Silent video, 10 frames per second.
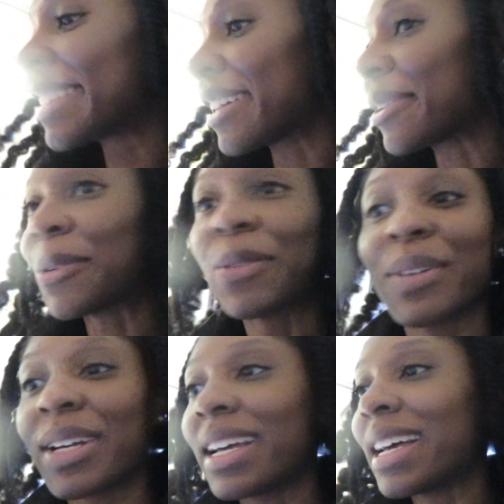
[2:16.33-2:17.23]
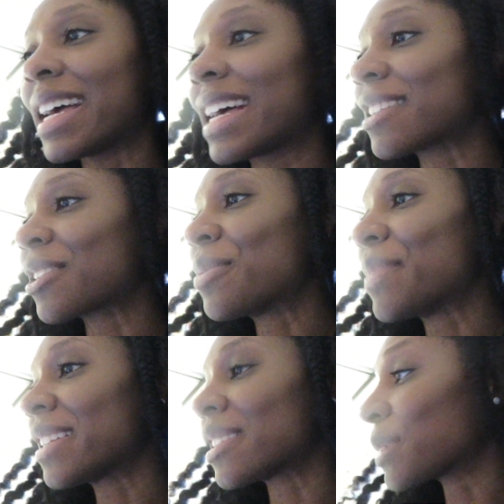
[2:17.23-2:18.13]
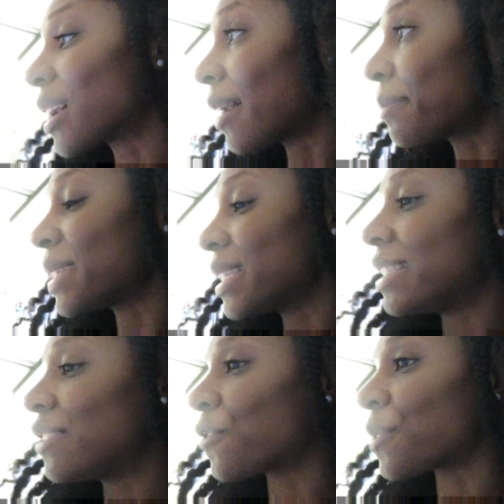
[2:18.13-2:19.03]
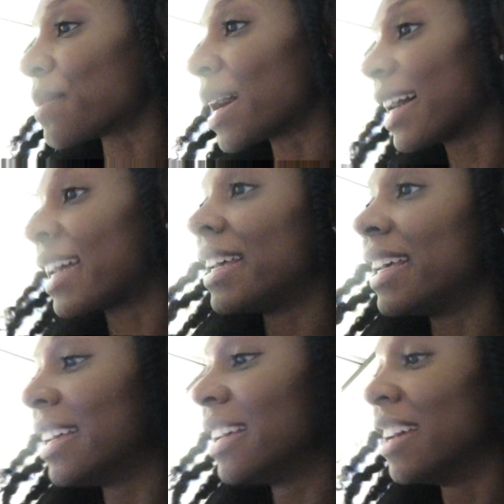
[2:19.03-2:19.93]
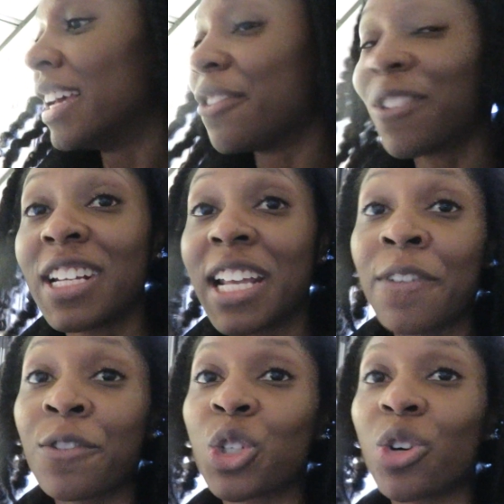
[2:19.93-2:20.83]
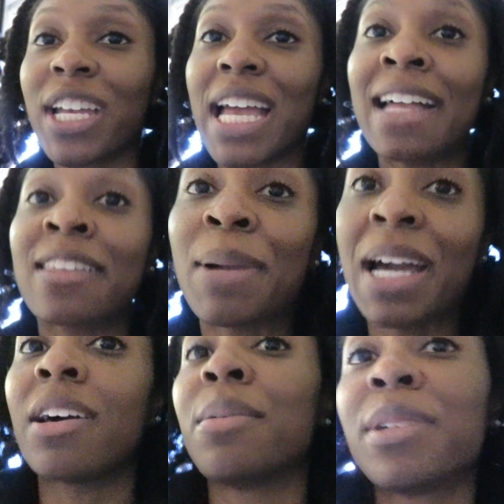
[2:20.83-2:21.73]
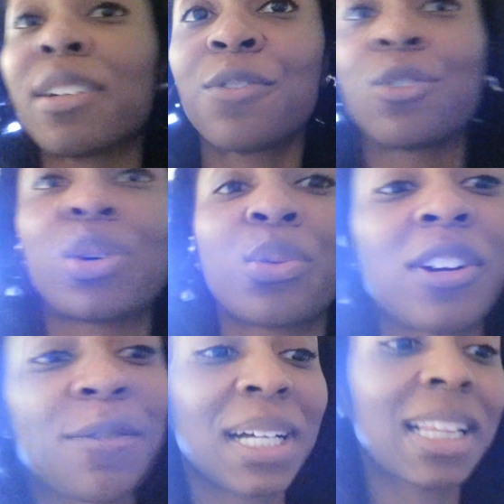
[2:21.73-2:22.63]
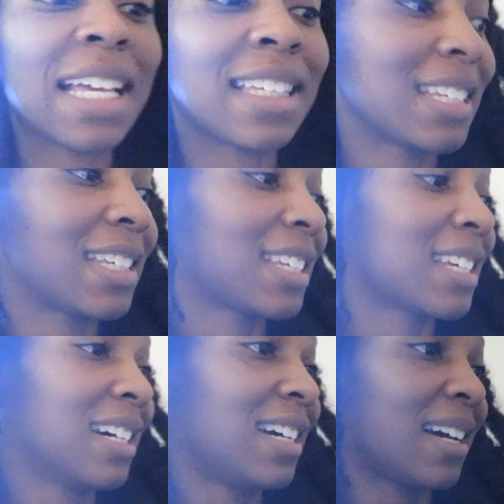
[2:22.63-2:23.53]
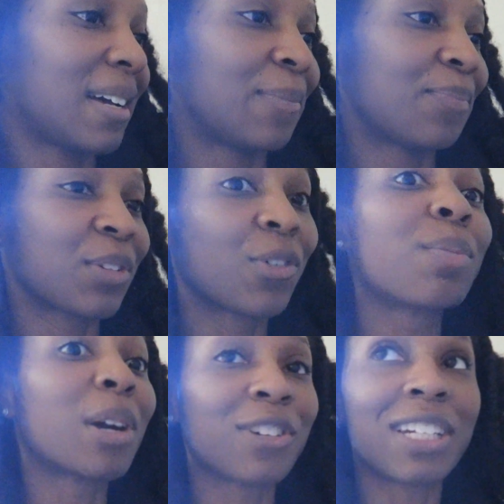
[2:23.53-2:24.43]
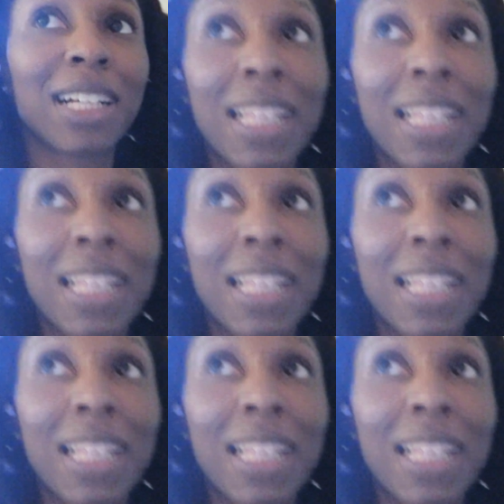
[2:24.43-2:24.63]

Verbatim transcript: So I had to go make some copies from my reading inventory. I had to buy that book for one of my classes, uh, one of my reading